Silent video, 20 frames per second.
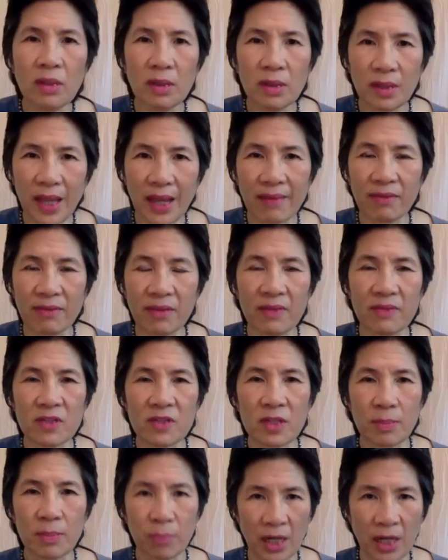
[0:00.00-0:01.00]
level of
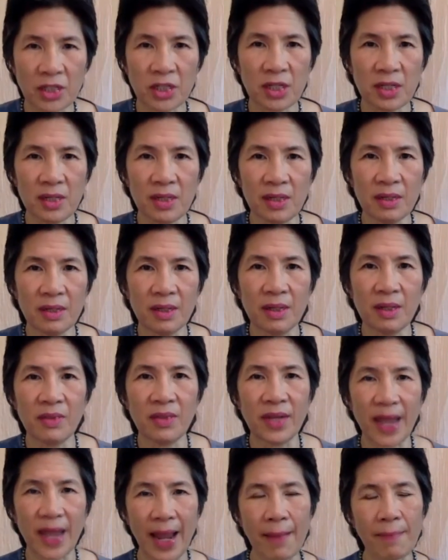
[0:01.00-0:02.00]
suppression
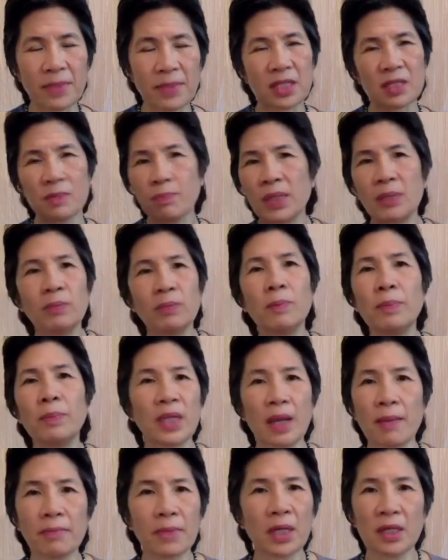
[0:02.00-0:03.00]
that happens as people
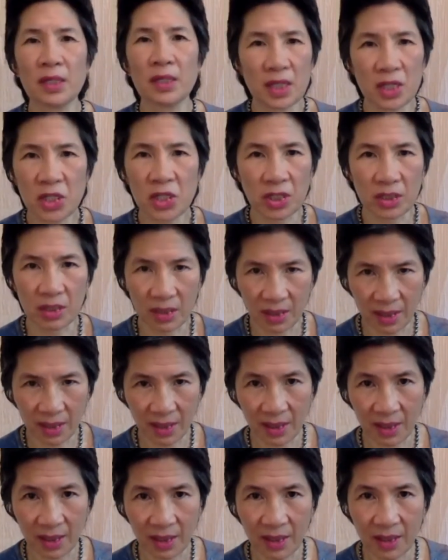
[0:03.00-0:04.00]
become conditioned
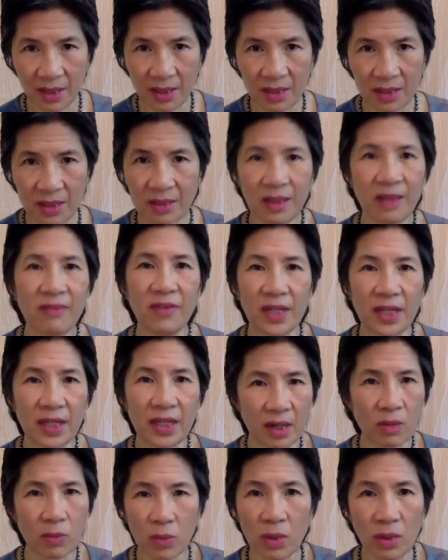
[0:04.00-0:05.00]
to living in
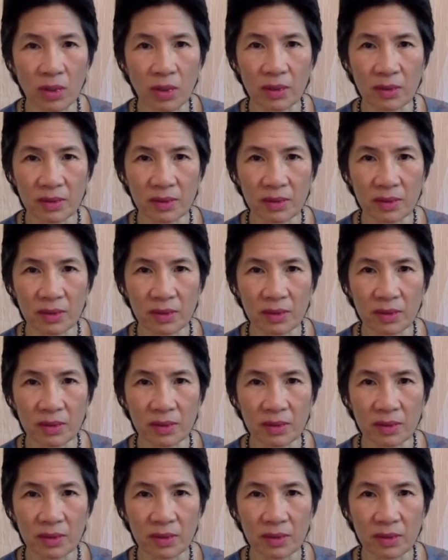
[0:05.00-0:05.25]
our world.